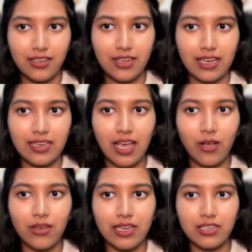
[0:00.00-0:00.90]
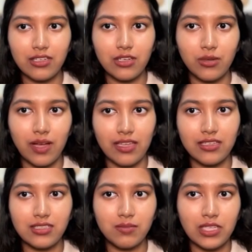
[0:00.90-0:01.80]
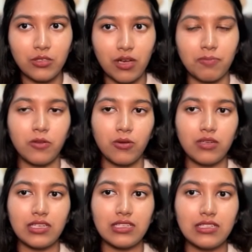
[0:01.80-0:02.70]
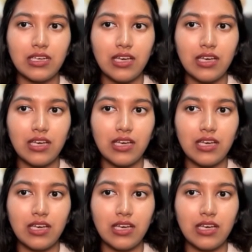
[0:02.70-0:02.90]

Right now, it requires me to upload it